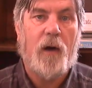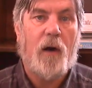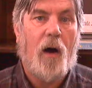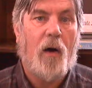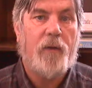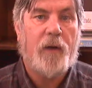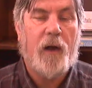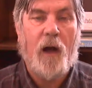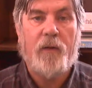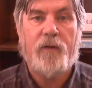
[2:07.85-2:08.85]
all the
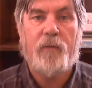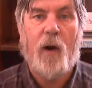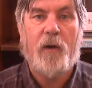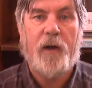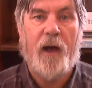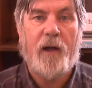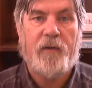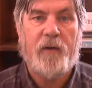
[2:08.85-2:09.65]
other small tasks,